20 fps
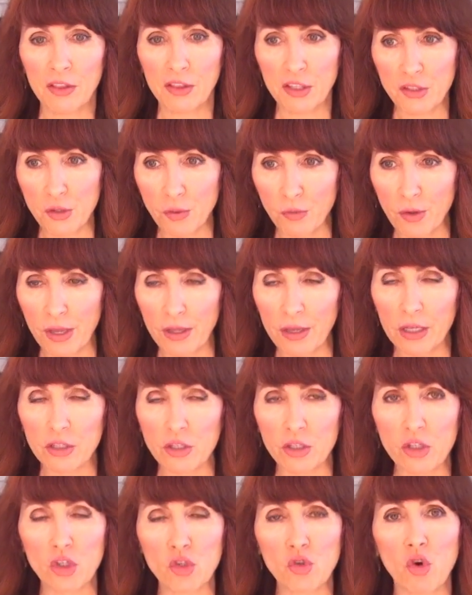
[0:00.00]
There's
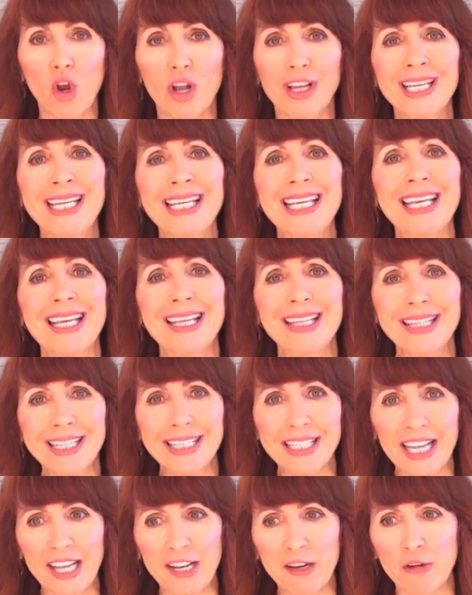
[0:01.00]
a strong
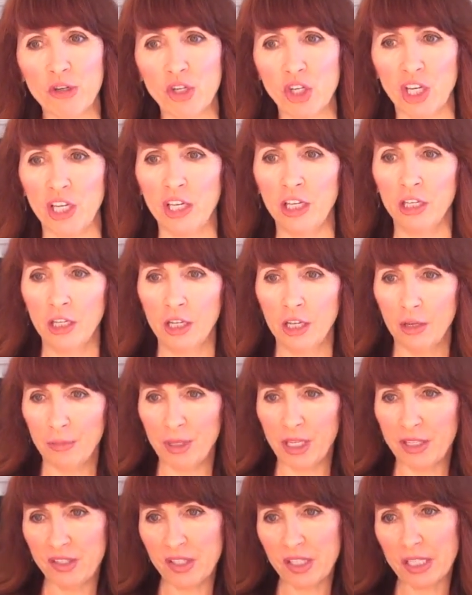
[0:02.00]
healing energy
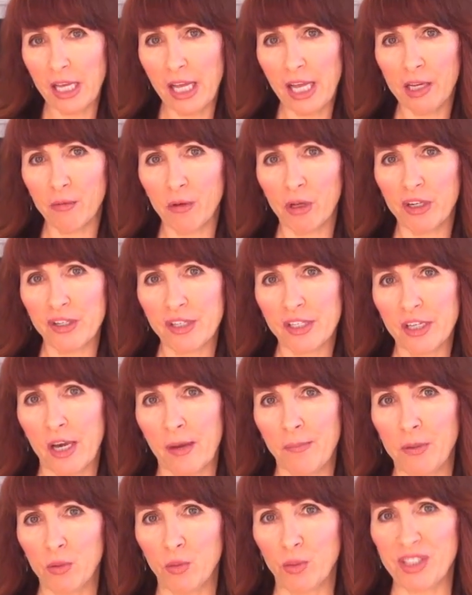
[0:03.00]
because Chiron is
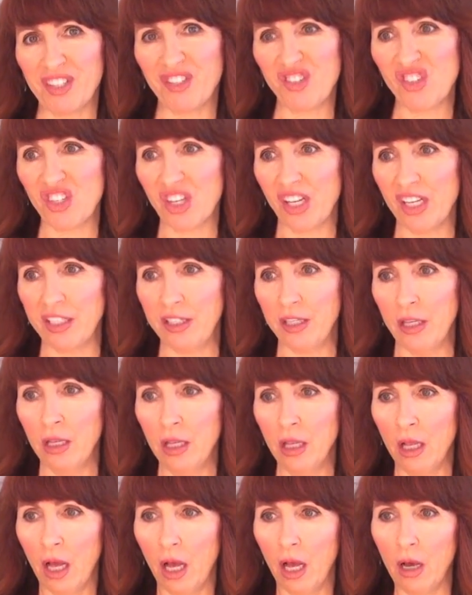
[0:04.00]
coupled with the sun
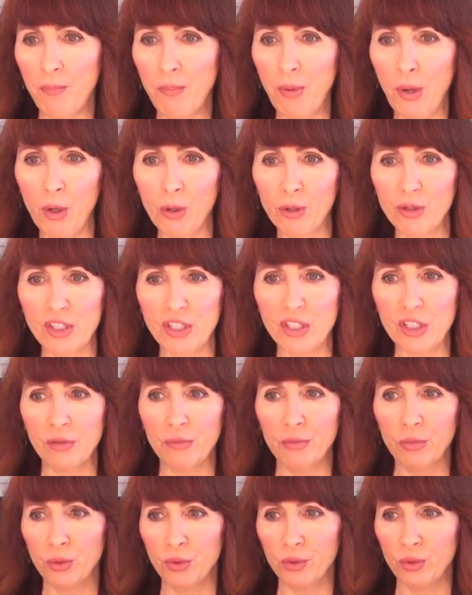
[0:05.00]
opposing
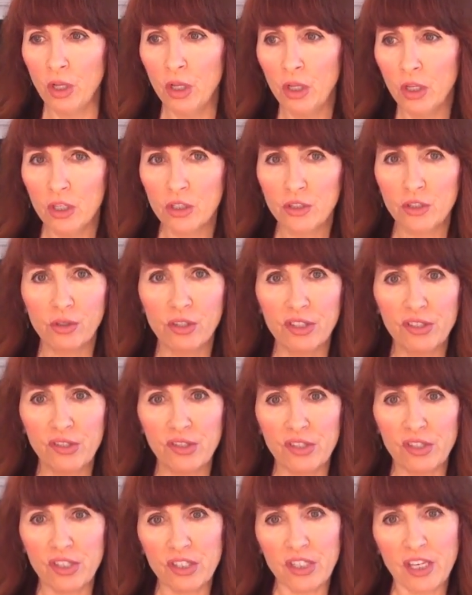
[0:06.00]
the moon. So
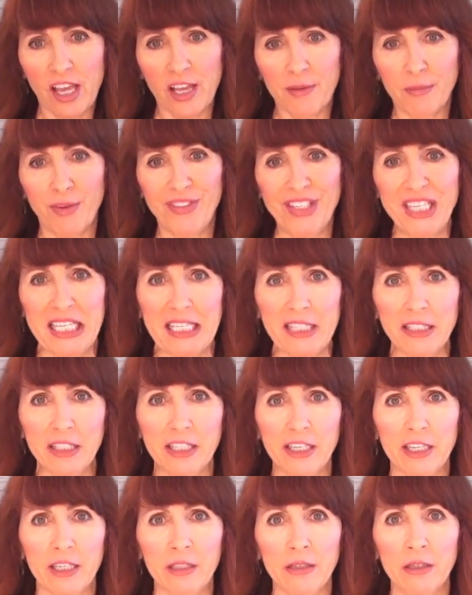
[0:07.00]
this is a time of
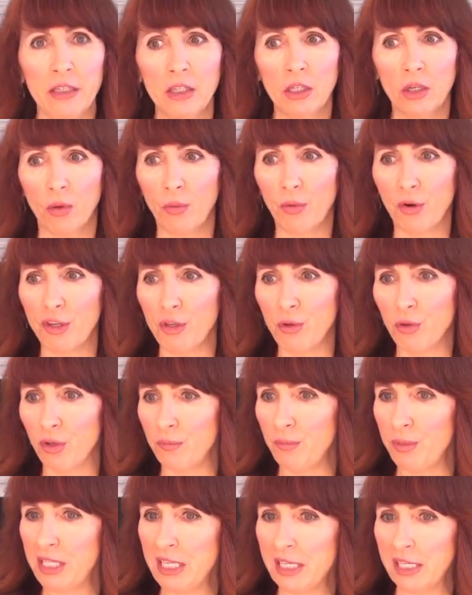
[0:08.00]
healing where you
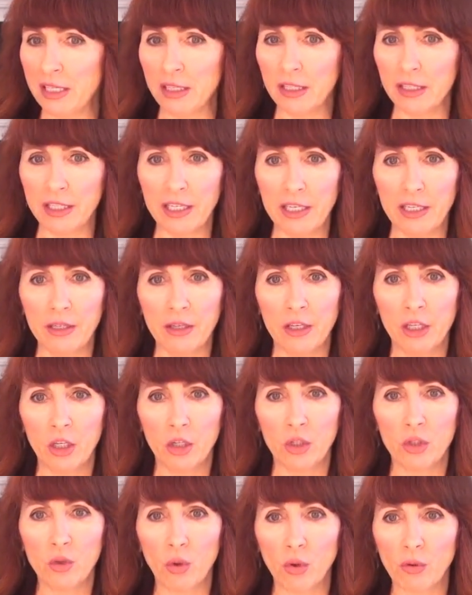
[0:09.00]
could be healing
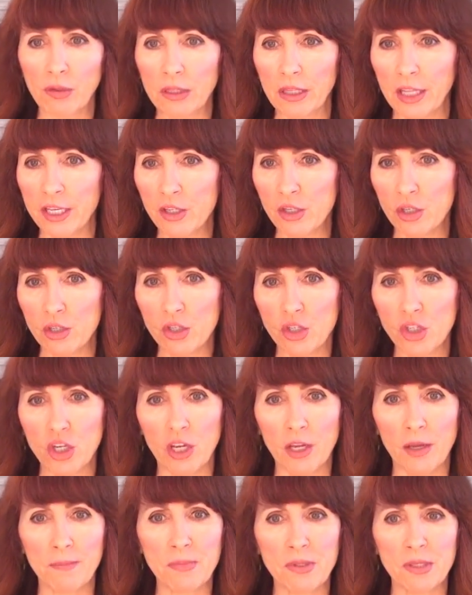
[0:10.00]
your
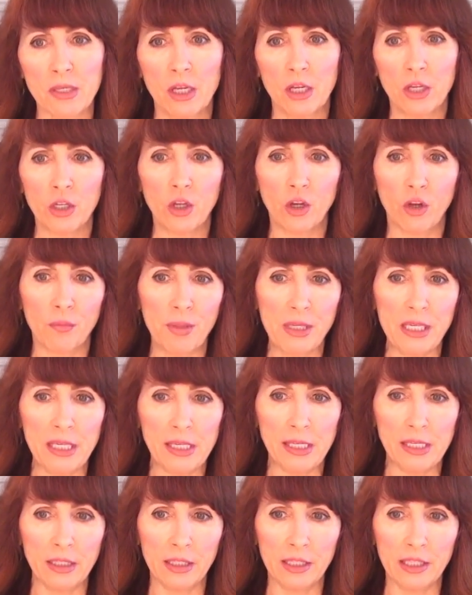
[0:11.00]
relationships. You could be
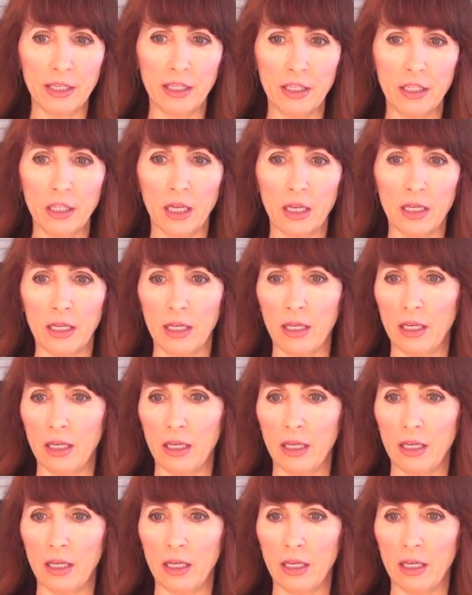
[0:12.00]
healing